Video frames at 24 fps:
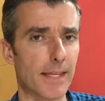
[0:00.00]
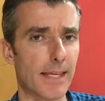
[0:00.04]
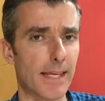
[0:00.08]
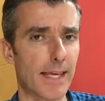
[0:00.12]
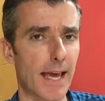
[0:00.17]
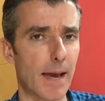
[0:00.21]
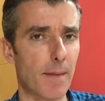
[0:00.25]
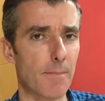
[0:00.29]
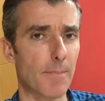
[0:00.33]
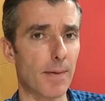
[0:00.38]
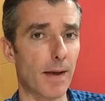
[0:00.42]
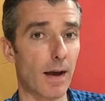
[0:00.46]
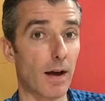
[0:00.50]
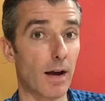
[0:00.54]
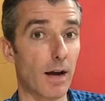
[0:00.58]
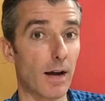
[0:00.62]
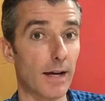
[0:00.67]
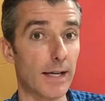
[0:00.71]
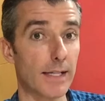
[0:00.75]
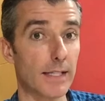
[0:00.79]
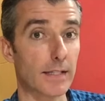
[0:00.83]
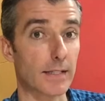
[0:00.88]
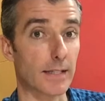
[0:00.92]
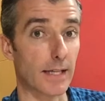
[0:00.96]
Yet
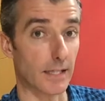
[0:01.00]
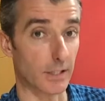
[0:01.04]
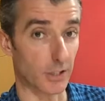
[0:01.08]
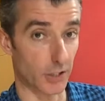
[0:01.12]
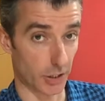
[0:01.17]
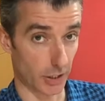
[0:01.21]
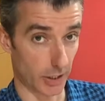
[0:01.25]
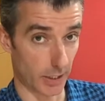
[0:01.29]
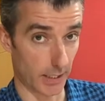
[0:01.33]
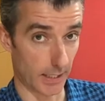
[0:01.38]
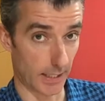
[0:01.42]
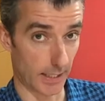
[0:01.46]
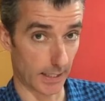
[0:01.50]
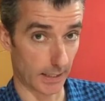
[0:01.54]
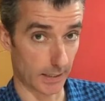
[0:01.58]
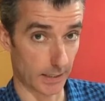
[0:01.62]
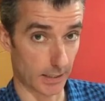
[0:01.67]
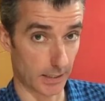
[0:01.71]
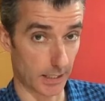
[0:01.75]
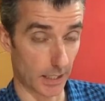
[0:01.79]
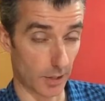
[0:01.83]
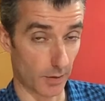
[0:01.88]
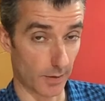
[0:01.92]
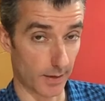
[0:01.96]
behind that shiny
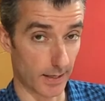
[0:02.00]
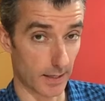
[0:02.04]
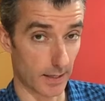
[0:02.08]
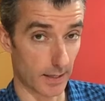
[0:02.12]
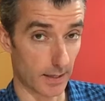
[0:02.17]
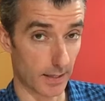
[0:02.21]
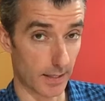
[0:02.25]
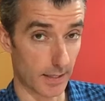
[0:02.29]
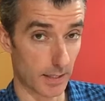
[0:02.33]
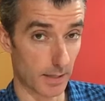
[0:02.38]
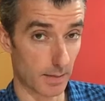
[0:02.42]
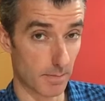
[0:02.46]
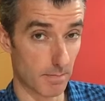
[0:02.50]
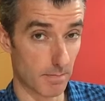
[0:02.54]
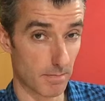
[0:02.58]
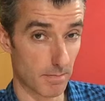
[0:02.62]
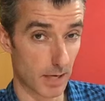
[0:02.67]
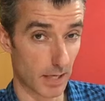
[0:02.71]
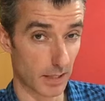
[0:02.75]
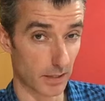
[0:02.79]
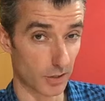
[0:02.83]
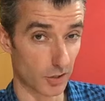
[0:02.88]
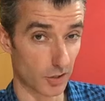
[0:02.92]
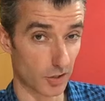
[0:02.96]
exterior lies a
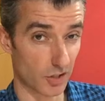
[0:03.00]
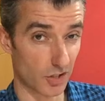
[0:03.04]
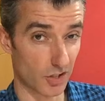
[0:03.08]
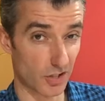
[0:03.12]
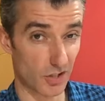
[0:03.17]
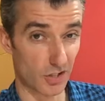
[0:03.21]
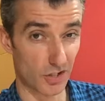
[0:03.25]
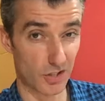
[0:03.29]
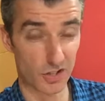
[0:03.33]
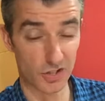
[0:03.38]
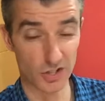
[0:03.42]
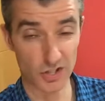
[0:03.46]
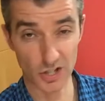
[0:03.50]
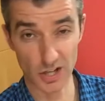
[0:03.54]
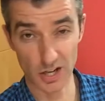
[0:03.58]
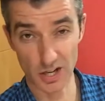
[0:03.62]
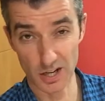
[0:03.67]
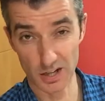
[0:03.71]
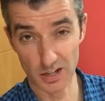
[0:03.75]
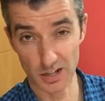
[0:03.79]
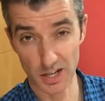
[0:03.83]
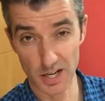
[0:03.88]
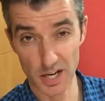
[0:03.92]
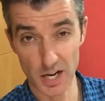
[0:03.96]
much
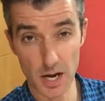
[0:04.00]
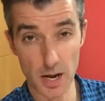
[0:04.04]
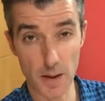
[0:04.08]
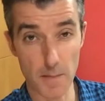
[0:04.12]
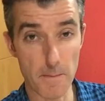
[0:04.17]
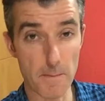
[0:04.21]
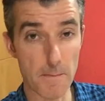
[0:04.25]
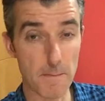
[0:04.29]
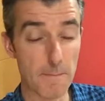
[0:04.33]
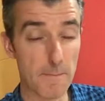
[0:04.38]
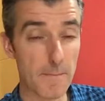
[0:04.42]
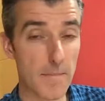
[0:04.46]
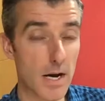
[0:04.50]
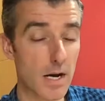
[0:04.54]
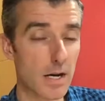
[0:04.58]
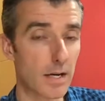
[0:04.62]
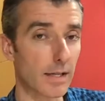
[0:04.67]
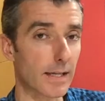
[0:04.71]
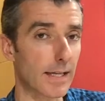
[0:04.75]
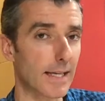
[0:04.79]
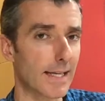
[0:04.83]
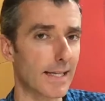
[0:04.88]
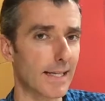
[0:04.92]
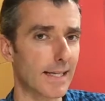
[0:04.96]
darker,
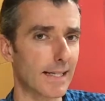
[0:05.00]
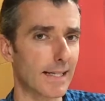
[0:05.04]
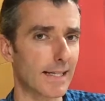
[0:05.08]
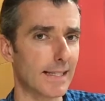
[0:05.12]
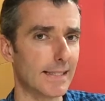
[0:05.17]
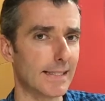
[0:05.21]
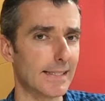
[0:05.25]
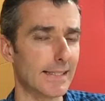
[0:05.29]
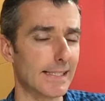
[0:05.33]
murkier,